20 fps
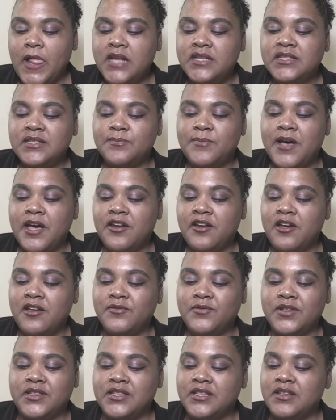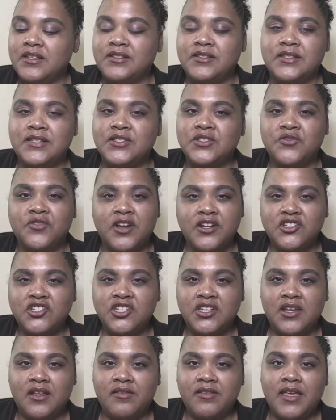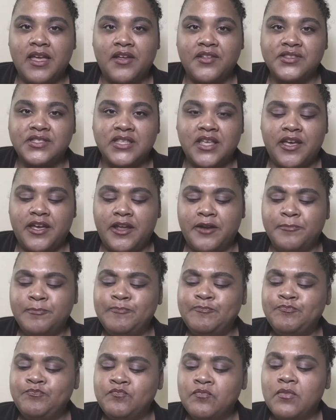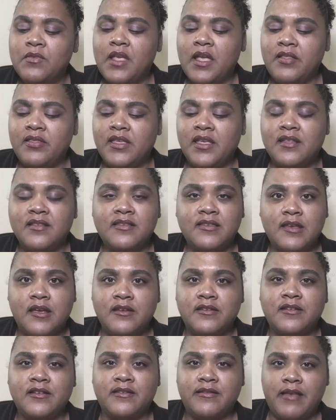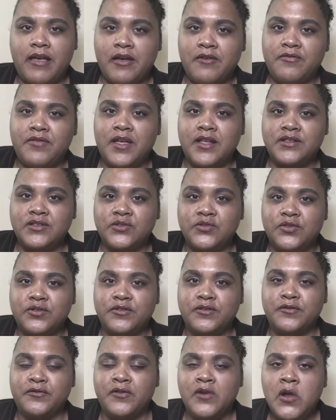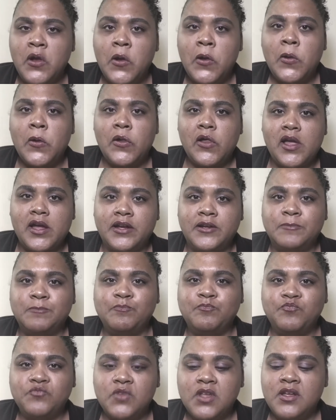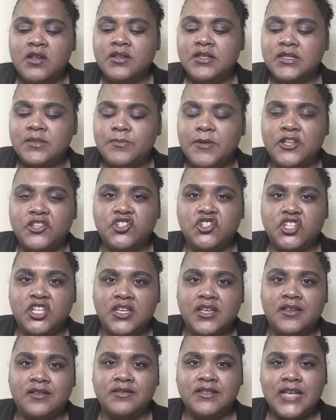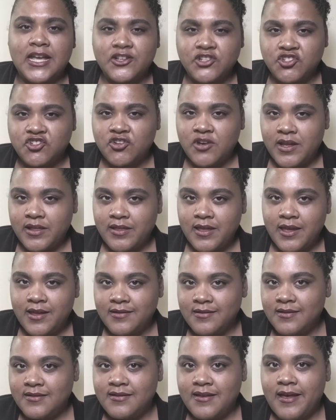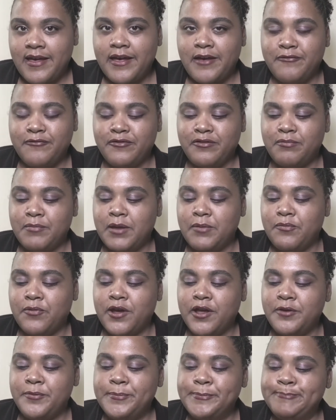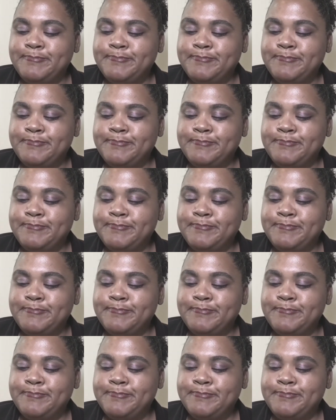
Spot on with this. It's crunchy on the outside, and the inside does have that sort of like spongy texture I like to have with my bread.